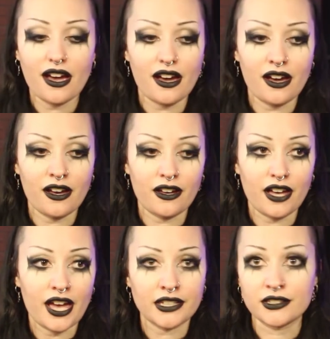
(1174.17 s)

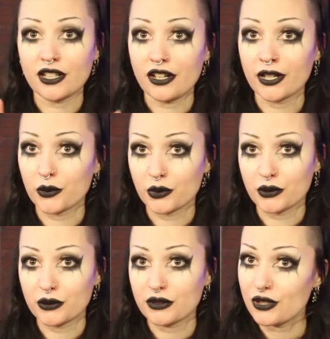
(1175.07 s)
and I
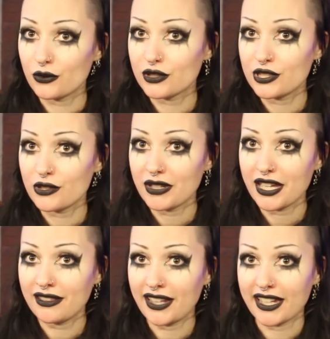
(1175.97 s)
will talk to you
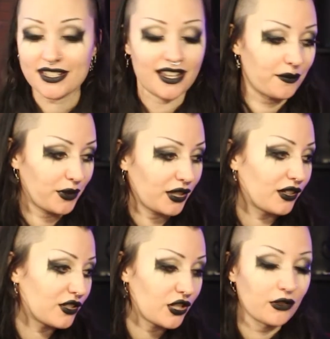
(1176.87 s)
again later. I'm going
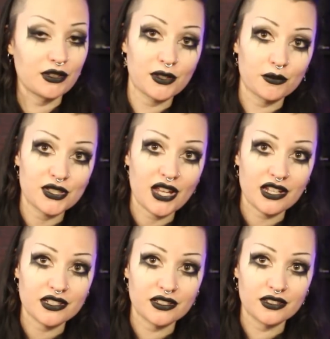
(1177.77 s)
to show you some
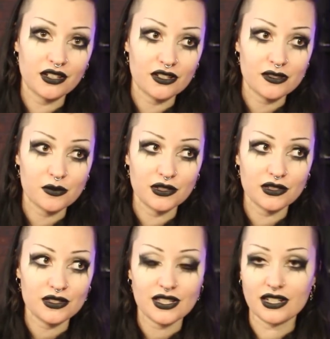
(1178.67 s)
stash
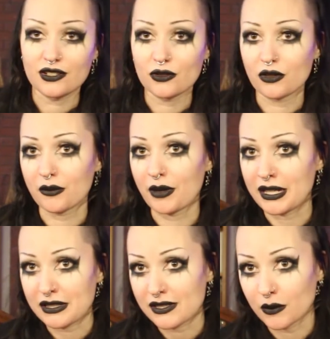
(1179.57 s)
enhancements and talk
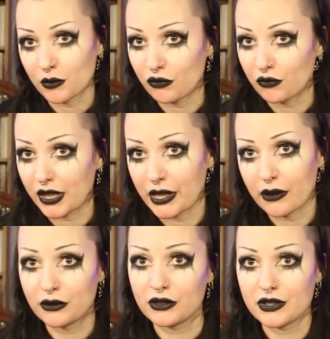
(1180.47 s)
about some of my
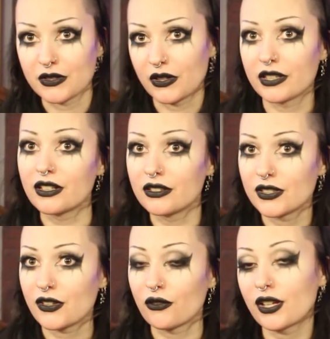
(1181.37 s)
own design and
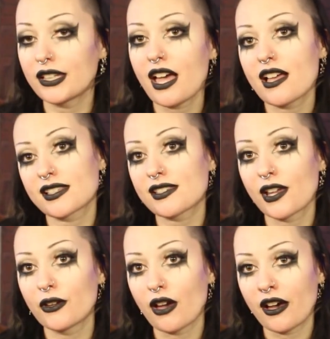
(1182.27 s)
stuff like that.
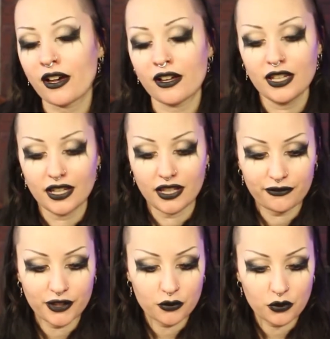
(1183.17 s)
So,
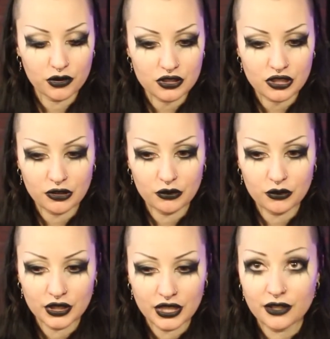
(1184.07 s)
if you want to
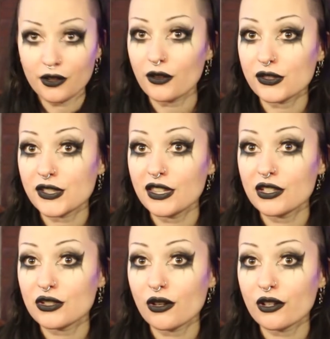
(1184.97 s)
not see the
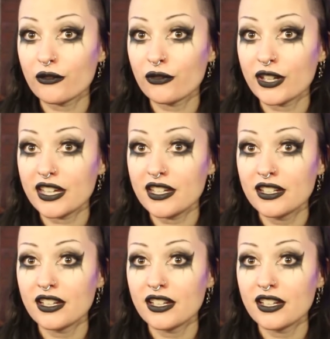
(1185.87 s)
Shawlography,